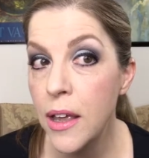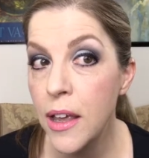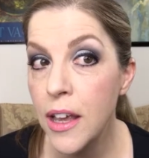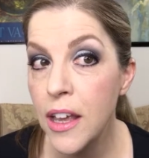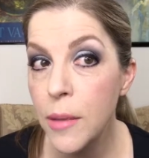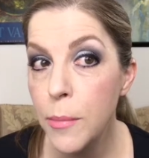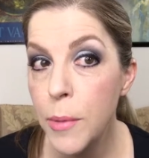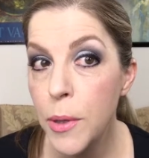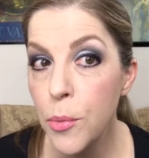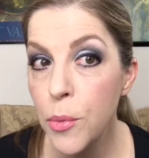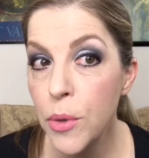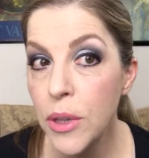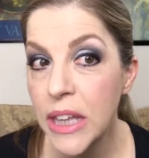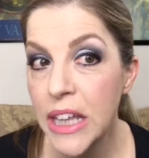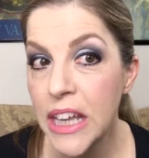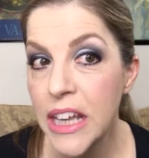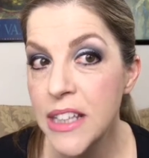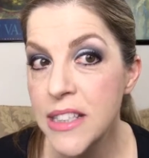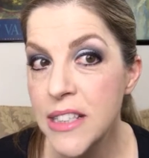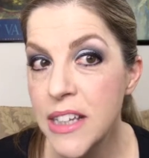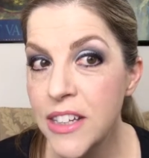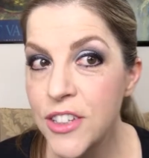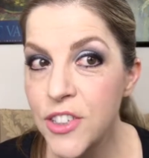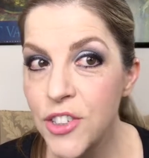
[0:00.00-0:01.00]
it could be really
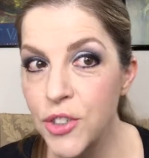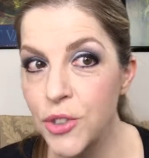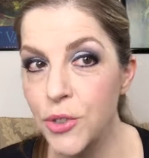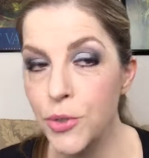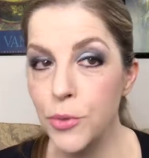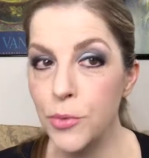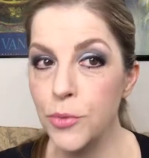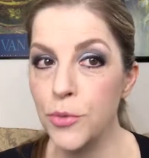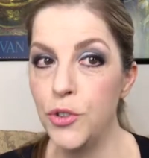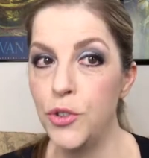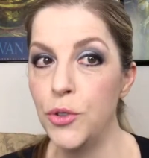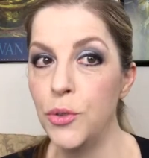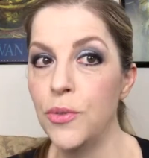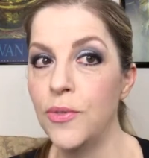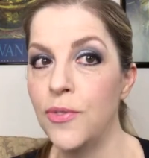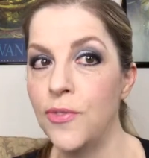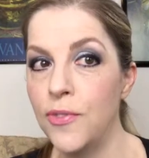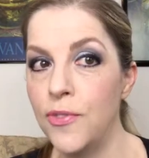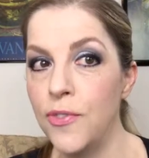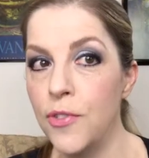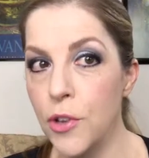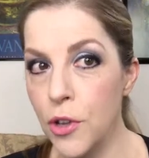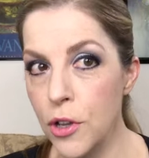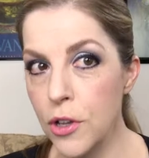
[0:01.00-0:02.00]
easy to do a
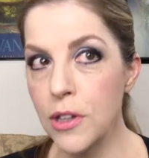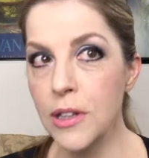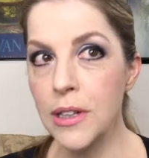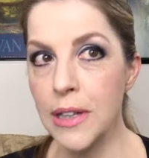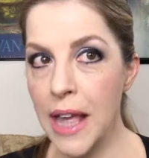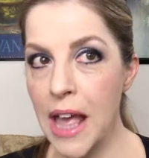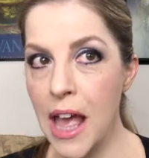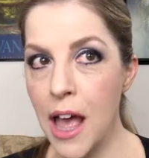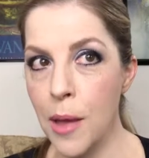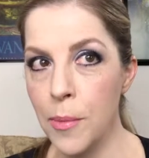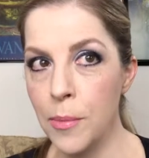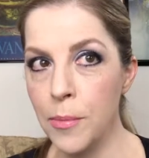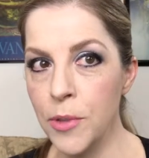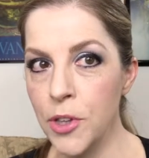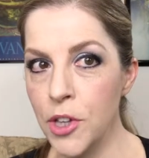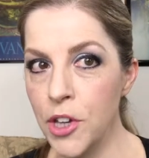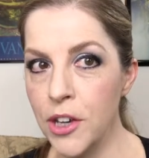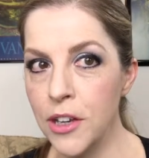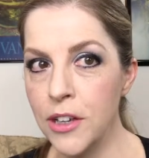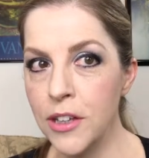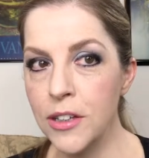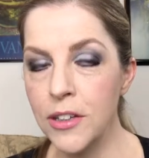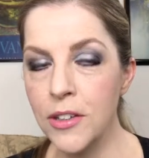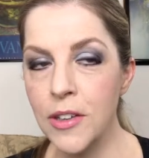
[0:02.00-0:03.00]
full glam
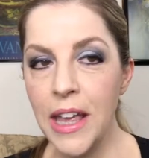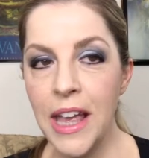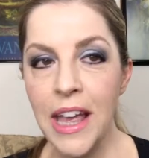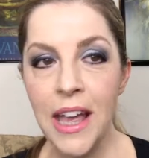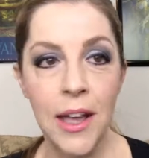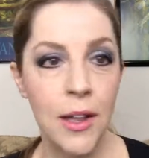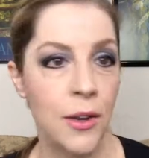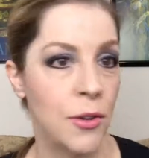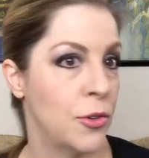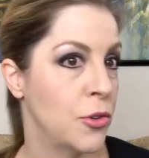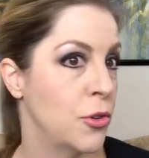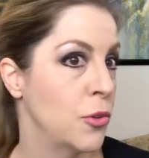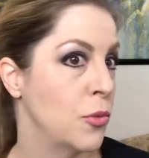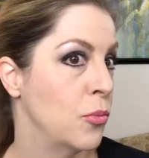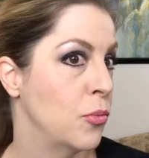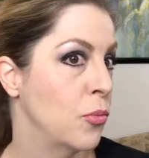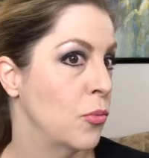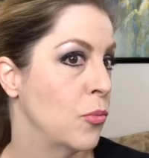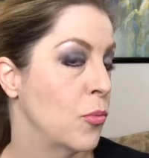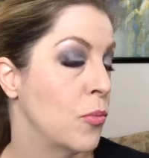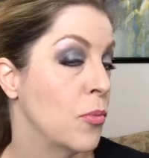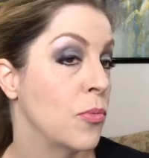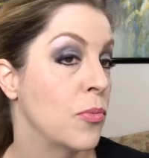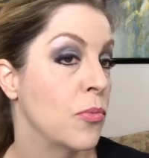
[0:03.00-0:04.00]
look and
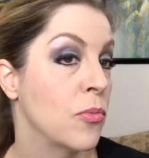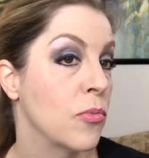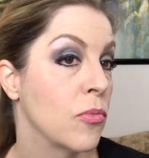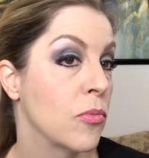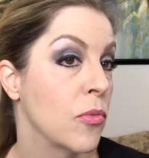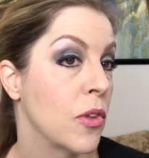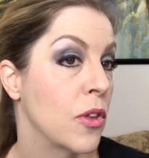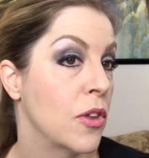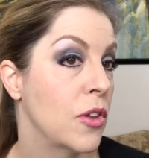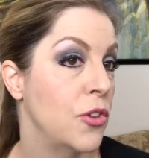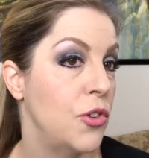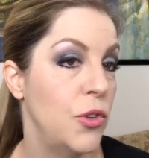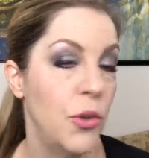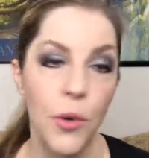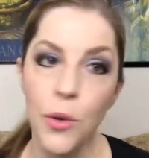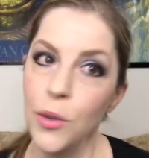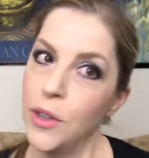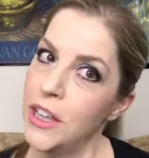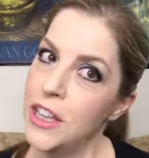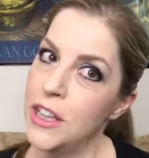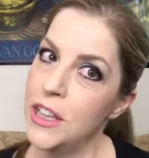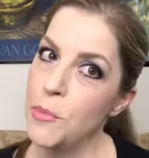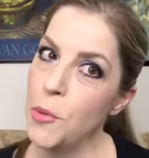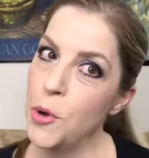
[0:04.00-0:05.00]
do it
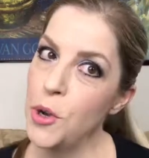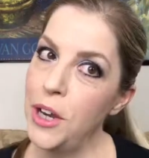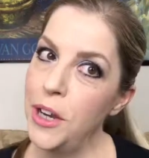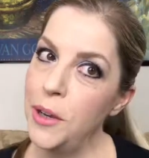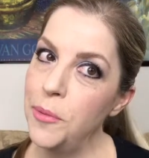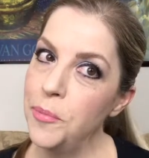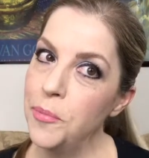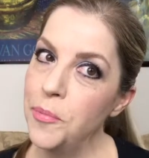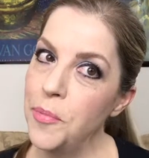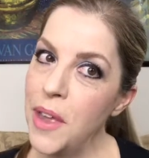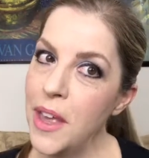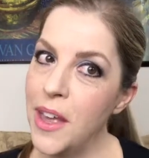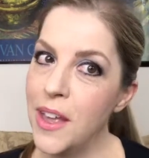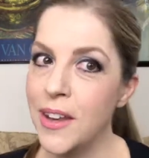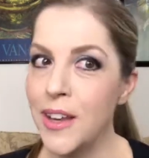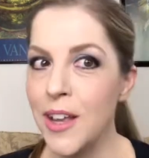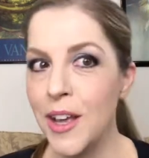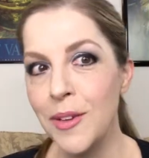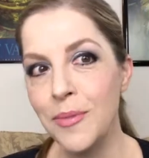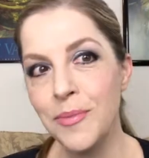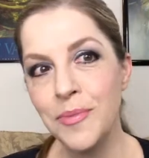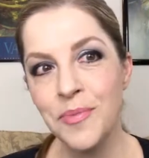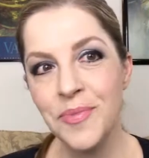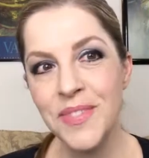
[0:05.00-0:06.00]
early in the morning. And
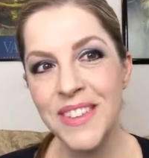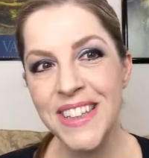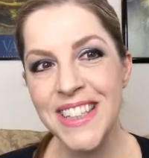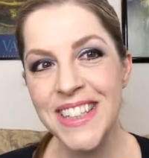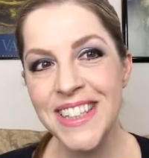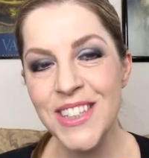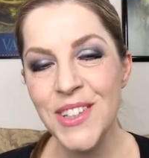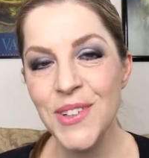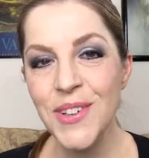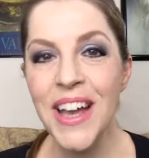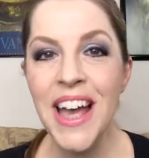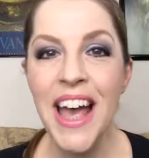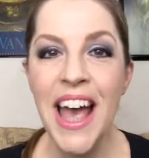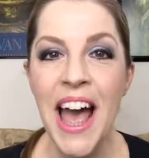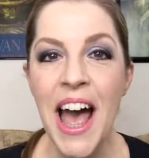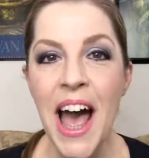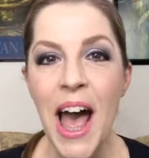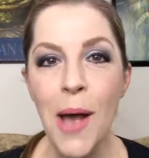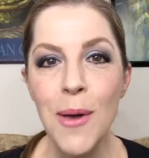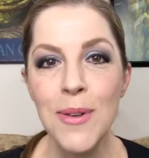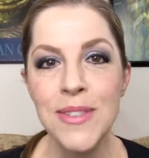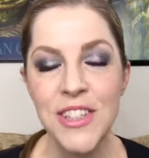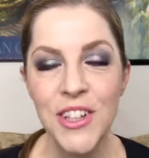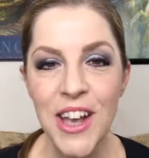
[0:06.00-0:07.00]
so
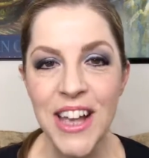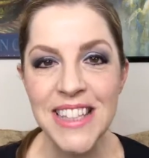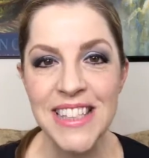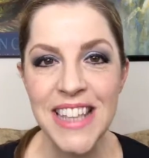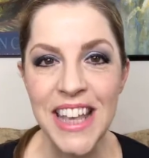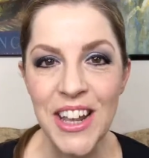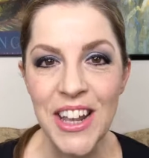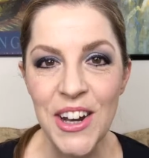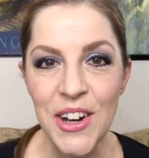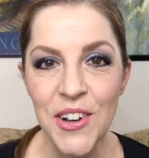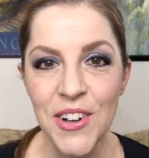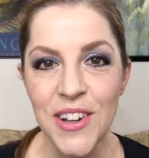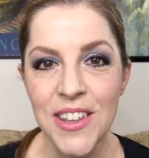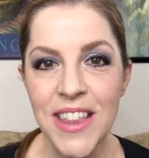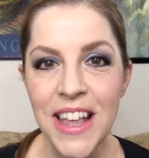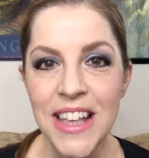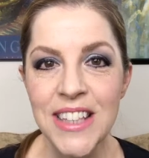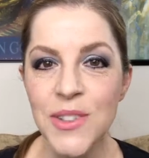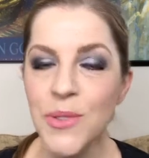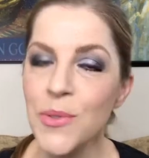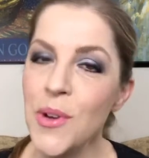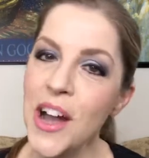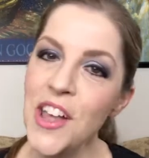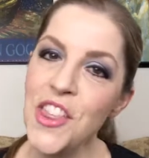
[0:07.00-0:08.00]
I will see you guys later.
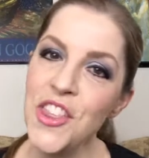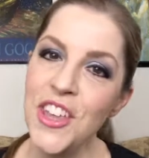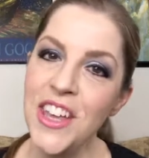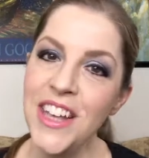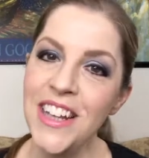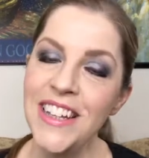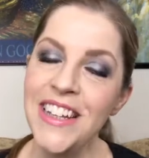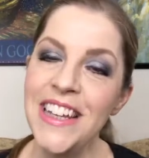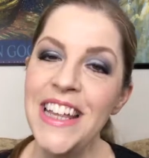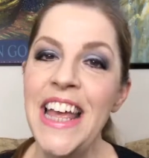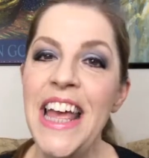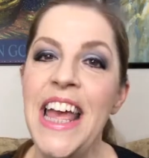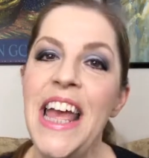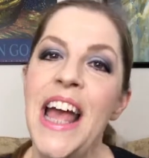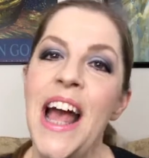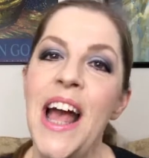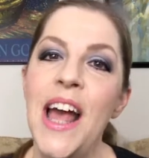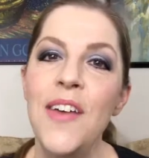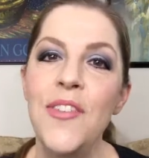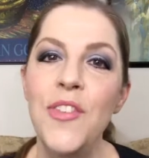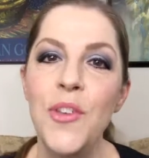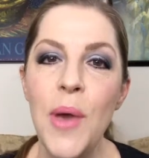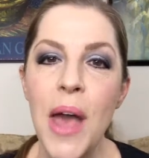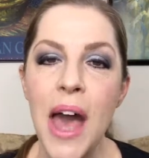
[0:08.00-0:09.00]
Thanks for watching.
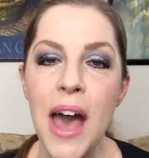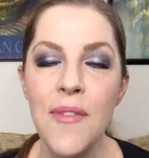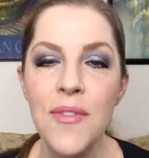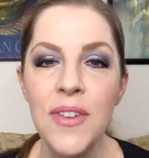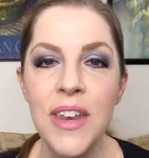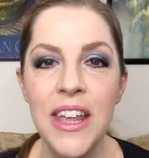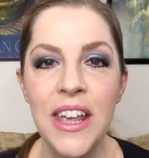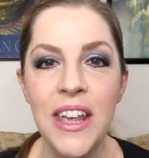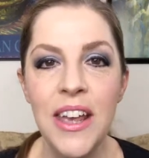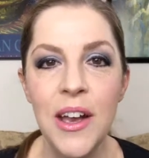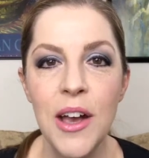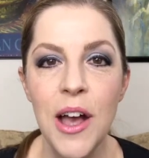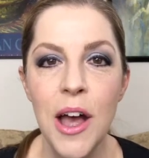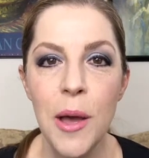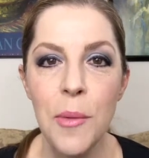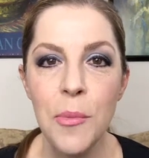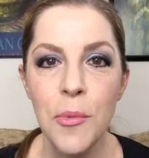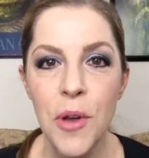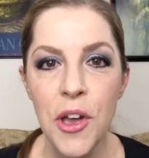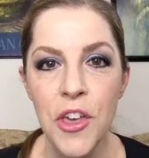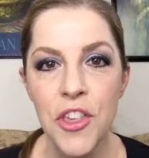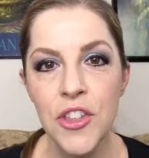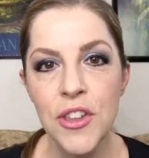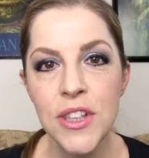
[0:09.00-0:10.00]
If you have any
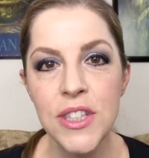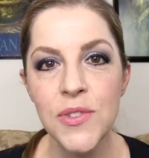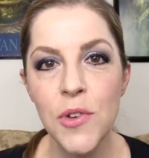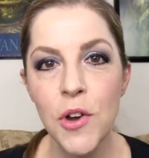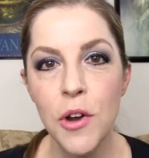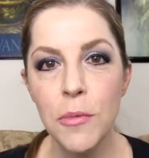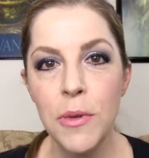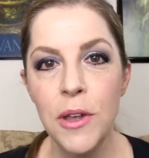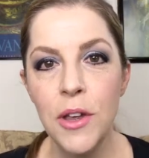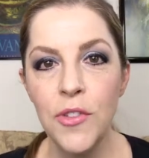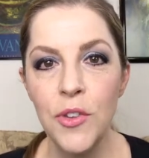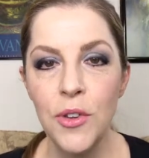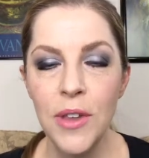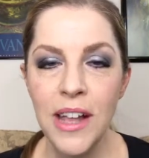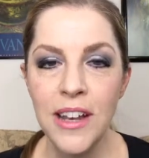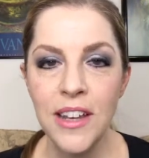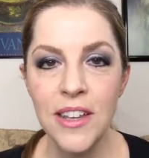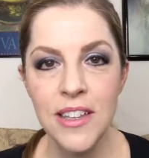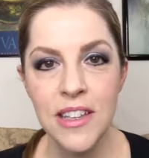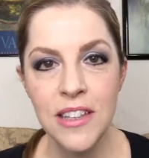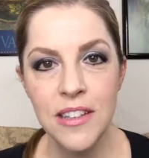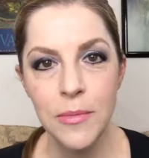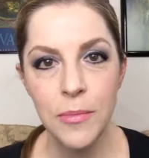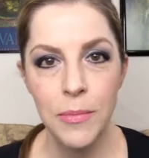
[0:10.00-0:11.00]
questions for me, if you'd like
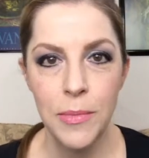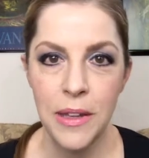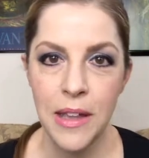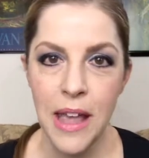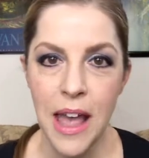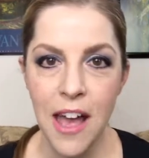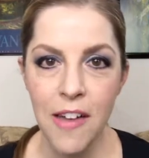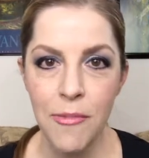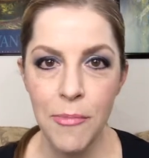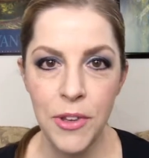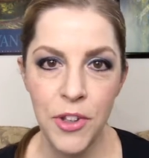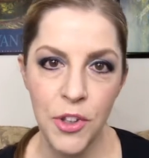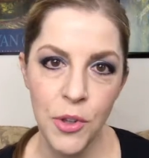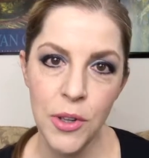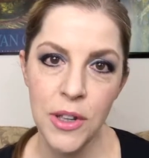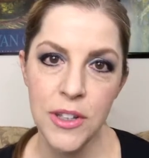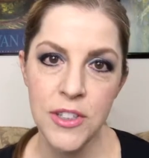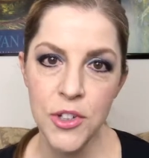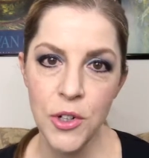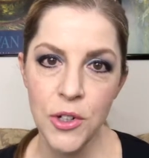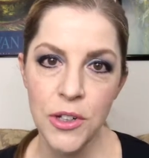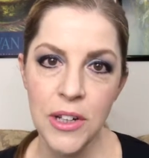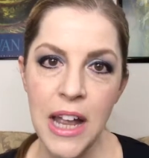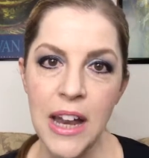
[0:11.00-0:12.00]
to have me do a
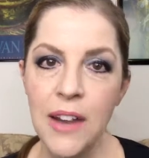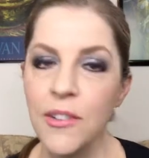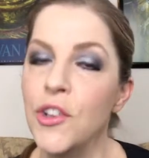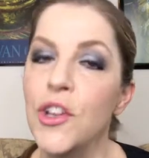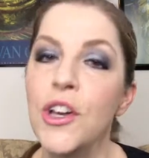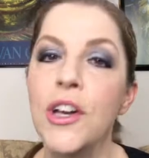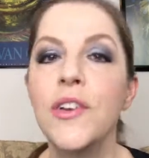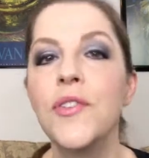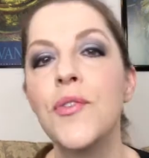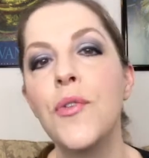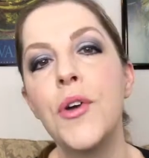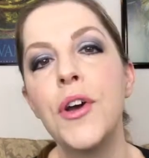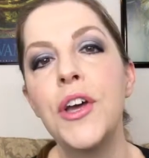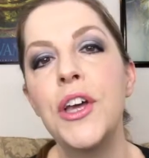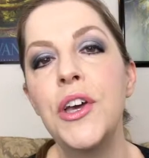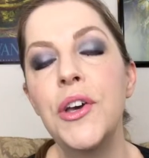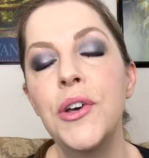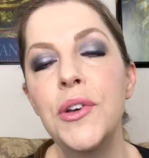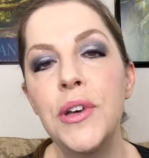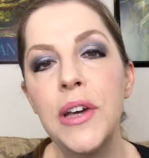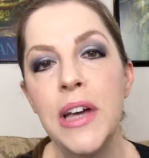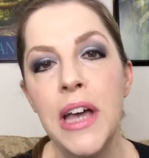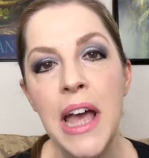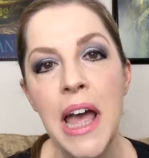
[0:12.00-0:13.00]
certain kind of look for
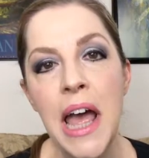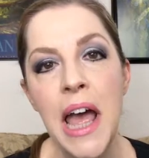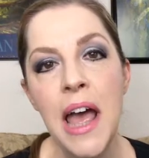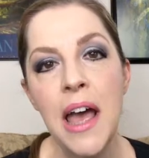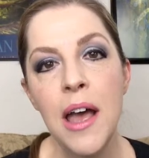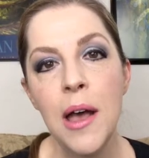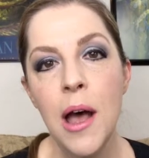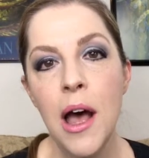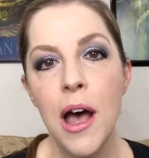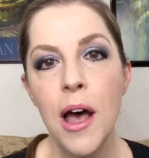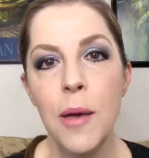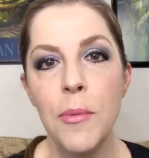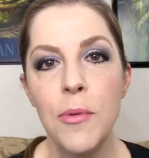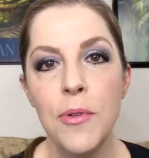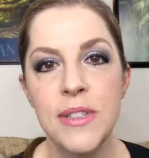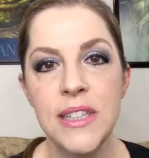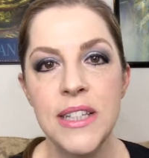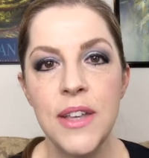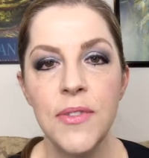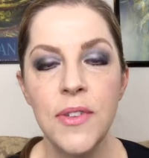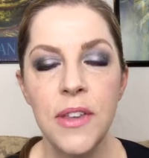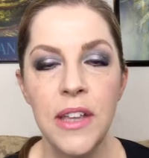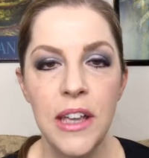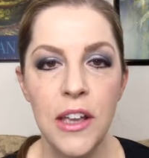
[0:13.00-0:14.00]
you, there's
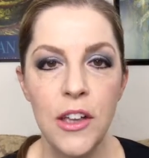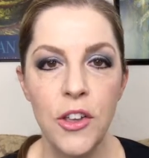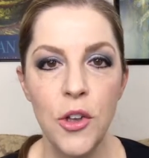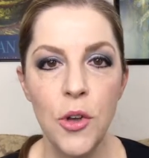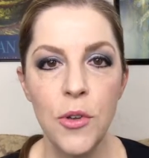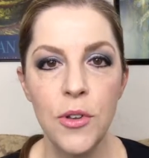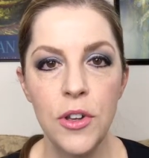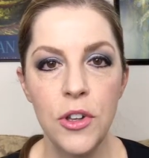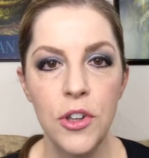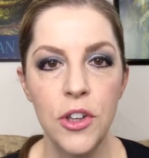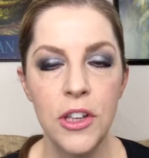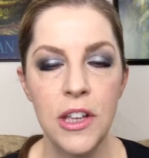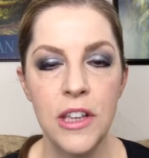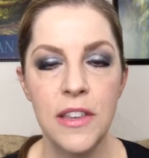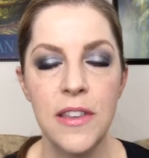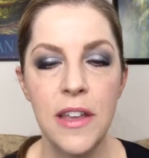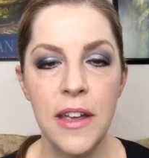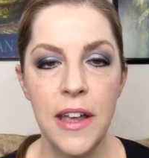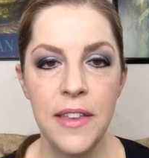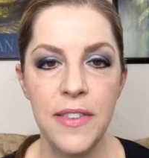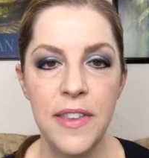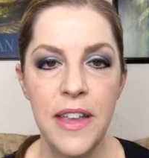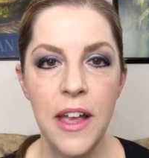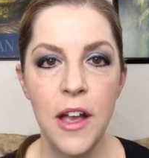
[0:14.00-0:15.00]
definitely look at
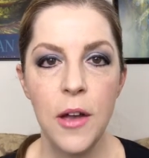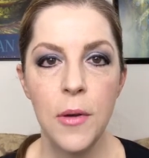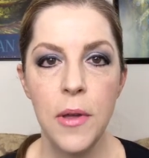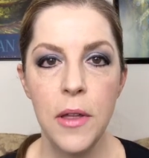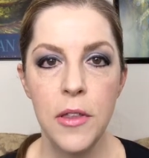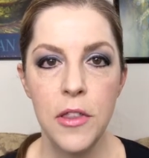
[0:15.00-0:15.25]
the